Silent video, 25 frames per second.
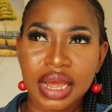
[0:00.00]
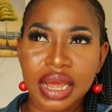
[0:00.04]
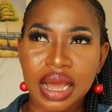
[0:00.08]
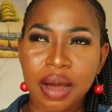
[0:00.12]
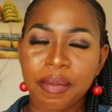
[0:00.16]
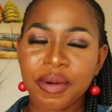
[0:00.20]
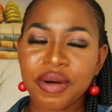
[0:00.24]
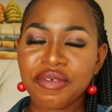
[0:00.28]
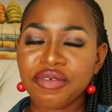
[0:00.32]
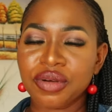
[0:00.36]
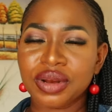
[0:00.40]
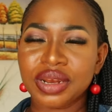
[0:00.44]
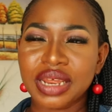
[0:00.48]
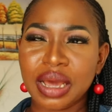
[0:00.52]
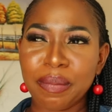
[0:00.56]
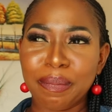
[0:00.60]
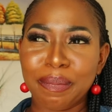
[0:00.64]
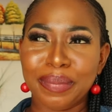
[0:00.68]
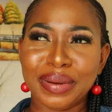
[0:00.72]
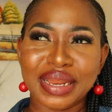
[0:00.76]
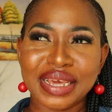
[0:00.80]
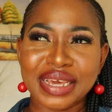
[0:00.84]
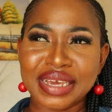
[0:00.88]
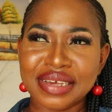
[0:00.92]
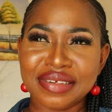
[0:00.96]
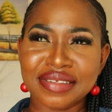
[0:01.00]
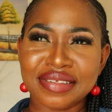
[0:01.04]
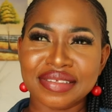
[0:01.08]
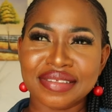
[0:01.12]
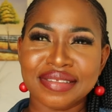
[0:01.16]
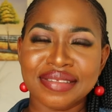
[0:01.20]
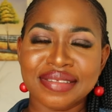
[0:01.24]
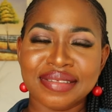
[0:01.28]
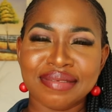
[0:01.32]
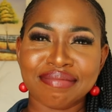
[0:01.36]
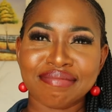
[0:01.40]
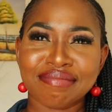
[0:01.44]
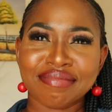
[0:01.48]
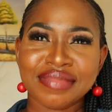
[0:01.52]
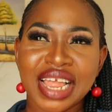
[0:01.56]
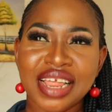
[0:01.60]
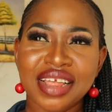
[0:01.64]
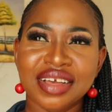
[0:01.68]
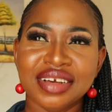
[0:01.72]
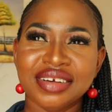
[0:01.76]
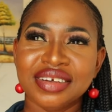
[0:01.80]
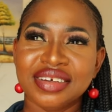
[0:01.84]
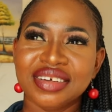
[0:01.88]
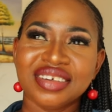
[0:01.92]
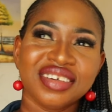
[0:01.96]
Apart from that place,
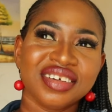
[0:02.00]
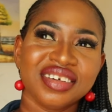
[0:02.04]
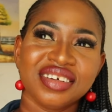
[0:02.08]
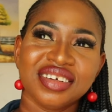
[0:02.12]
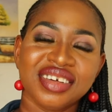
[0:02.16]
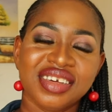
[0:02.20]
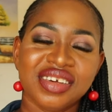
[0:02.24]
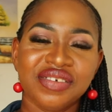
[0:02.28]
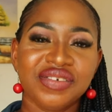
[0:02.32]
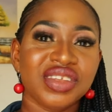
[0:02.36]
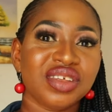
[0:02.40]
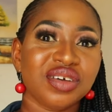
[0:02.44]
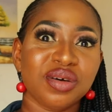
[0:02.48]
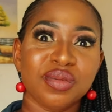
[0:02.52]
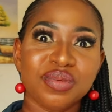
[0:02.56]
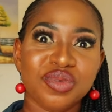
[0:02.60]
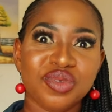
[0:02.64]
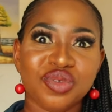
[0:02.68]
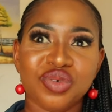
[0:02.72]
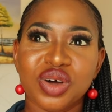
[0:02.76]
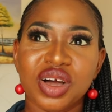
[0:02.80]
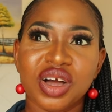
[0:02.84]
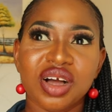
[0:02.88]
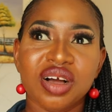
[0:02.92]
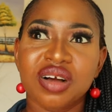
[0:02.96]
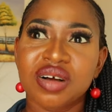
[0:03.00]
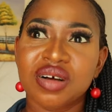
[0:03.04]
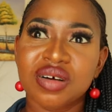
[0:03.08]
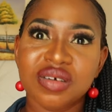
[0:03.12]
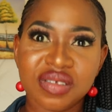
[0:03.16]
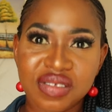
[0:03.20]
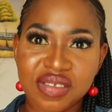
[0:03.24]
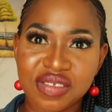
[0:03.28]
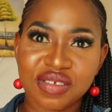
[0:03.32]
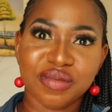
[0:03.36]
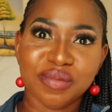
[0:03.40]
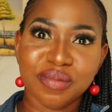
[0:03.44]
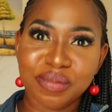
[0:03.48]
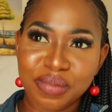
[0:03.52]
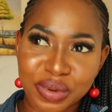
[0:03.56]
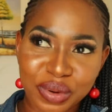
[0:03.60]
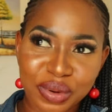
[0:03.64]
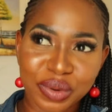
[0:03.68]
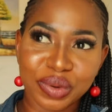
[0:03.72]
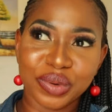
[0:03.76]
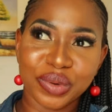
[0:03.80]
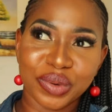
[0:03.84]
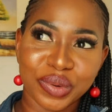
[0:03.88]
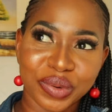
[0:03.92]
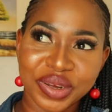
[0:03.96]
give it up to
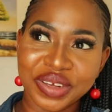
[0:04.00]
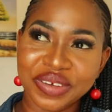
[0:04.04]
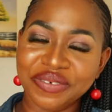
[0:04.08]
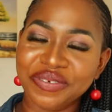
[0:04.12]
Akosombo.